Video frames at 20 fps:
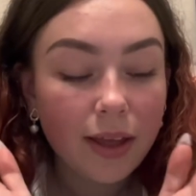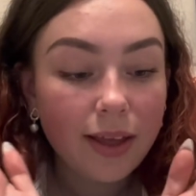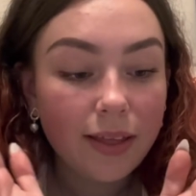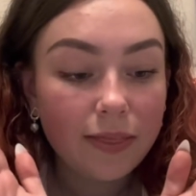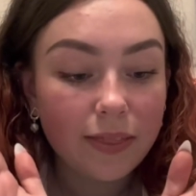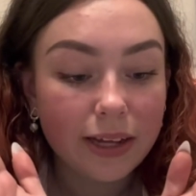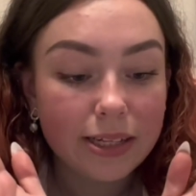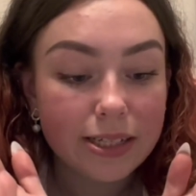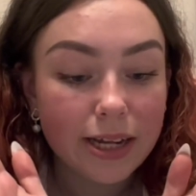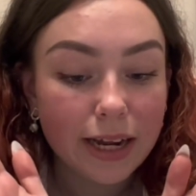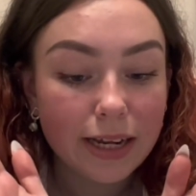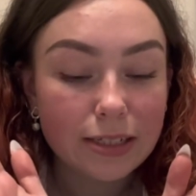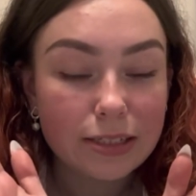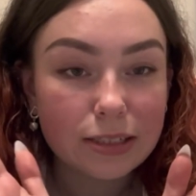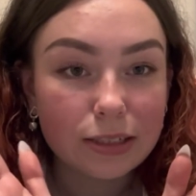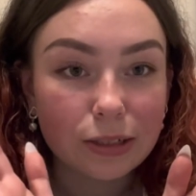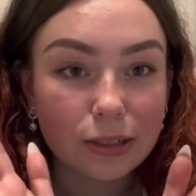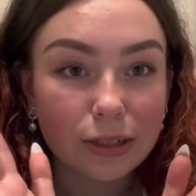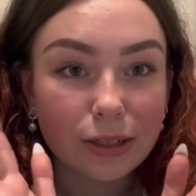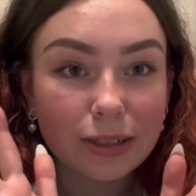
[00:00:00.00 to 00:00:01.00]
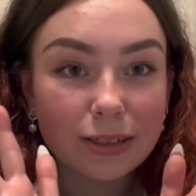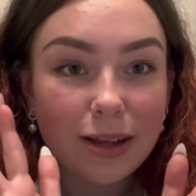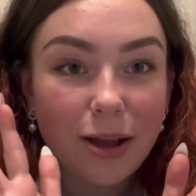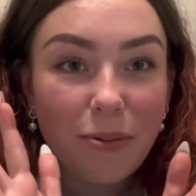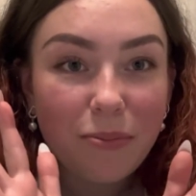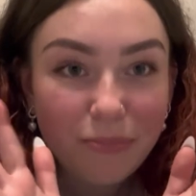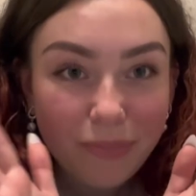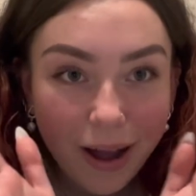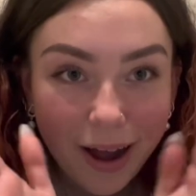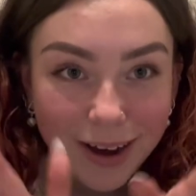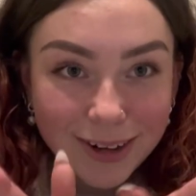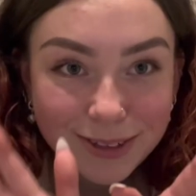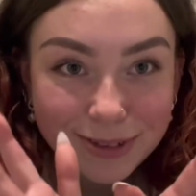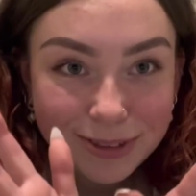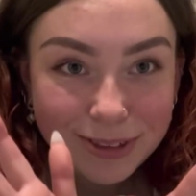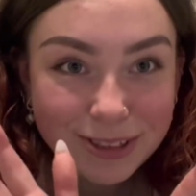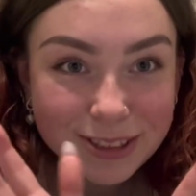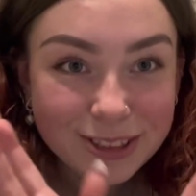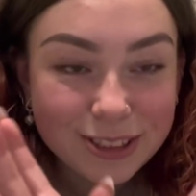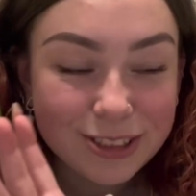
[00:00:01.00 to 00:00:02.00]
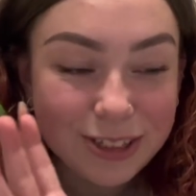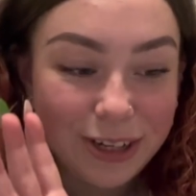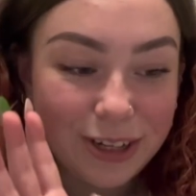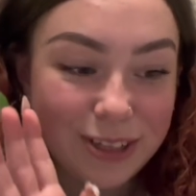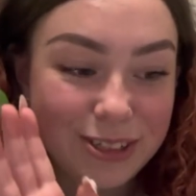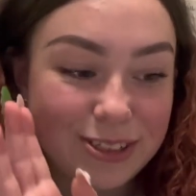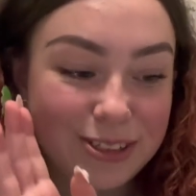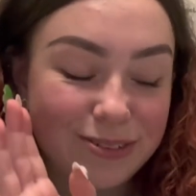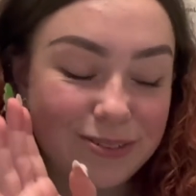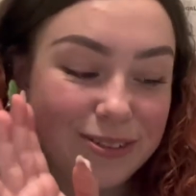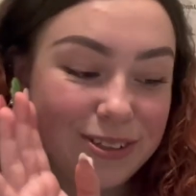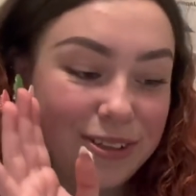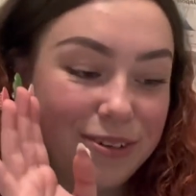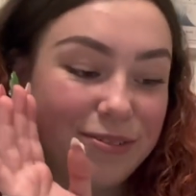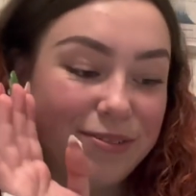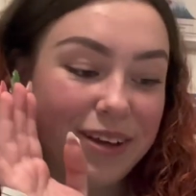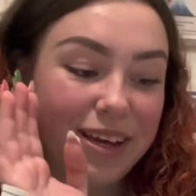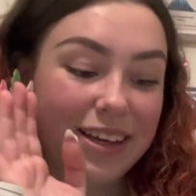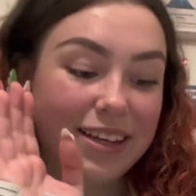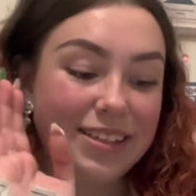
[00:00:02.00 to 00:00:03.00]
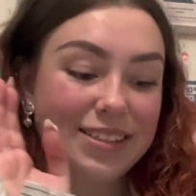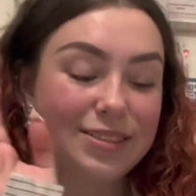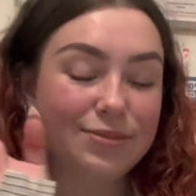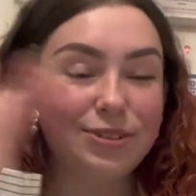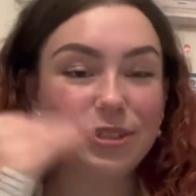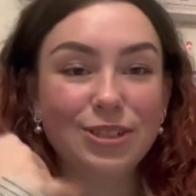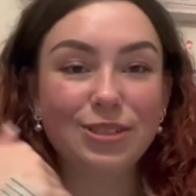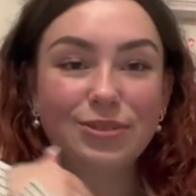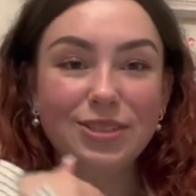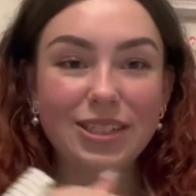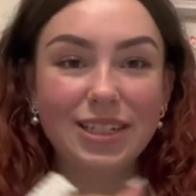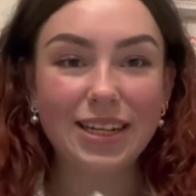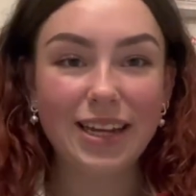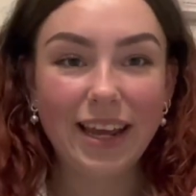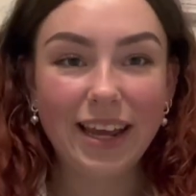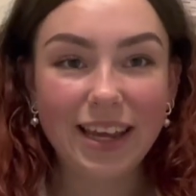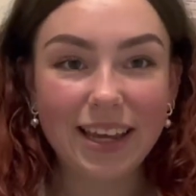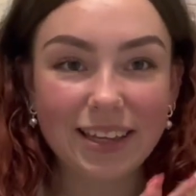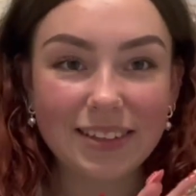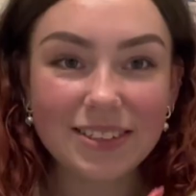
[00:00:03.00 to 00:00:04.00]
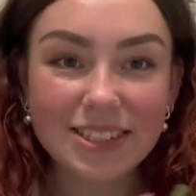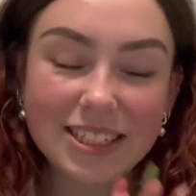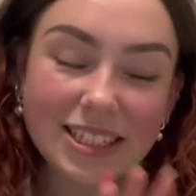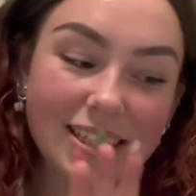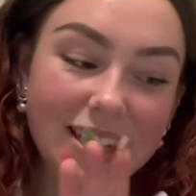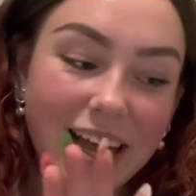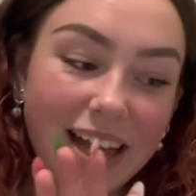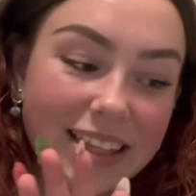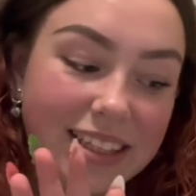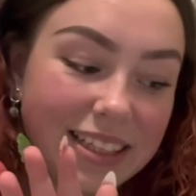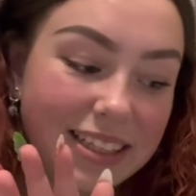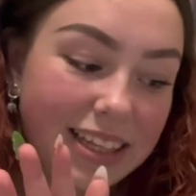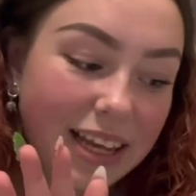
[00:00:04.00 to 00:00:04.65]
they taste good. But I just wanted to show you some of the things because we did like gifts and that